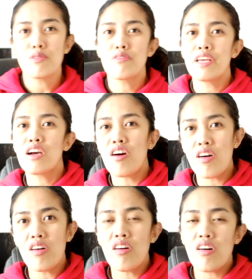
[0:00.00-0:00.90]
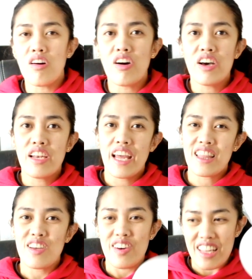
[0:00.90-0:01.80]
moving on,
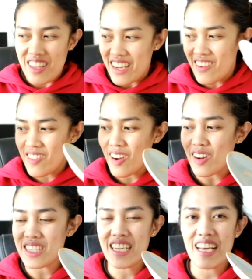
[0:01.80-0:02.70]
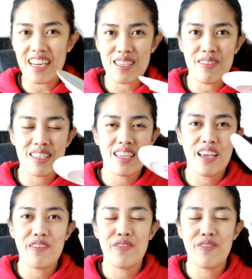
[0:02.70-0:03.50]
ito, nakuha ko siya na Christmas gift